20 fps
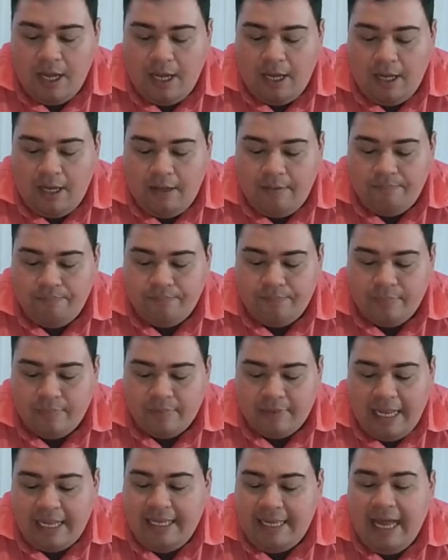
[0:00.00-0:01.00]

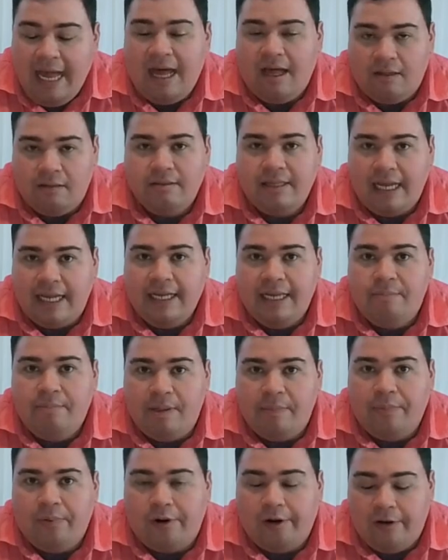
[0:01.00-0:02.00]
That can
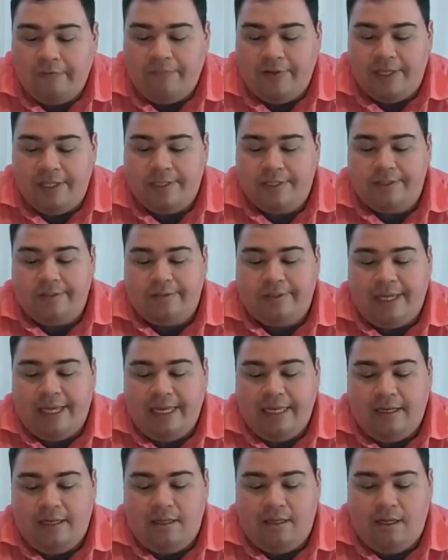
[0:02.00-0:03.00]
be part of it. So
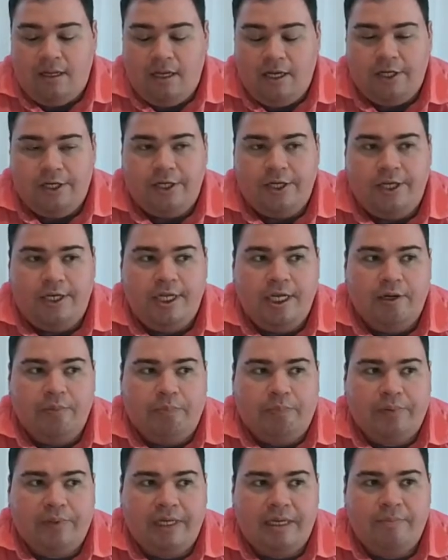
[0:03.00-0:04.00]
like a Goodyear
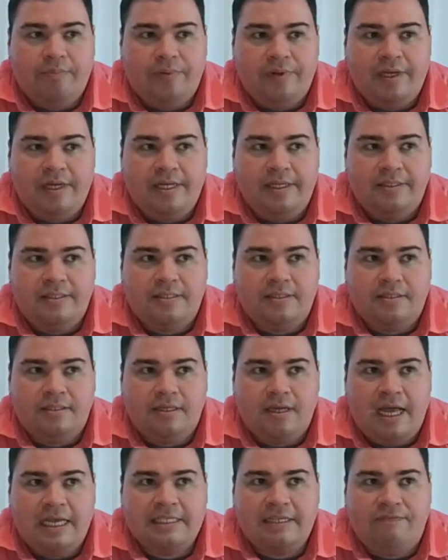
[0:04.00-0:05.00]
blimp
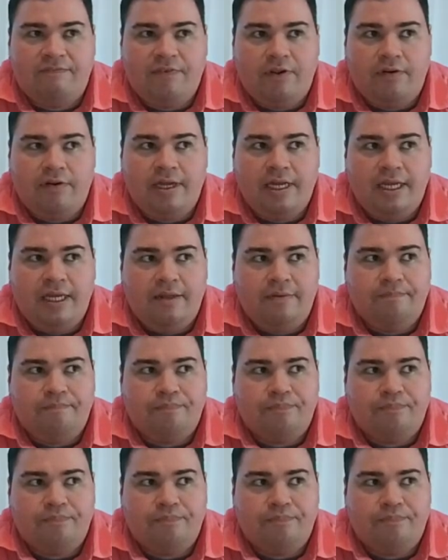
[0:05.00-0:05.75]
has a very